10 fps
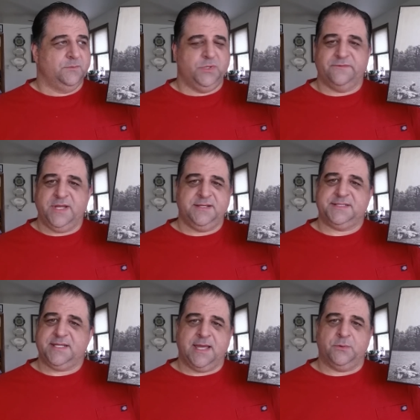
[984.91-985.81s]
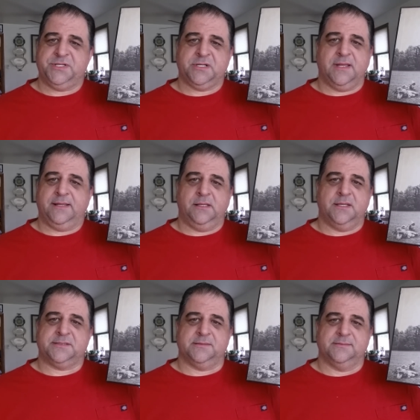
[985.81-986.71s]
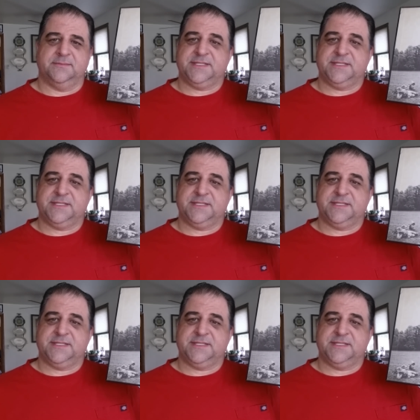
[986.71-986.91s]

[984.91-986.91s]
Whatever he had to say, I would just gladly listen.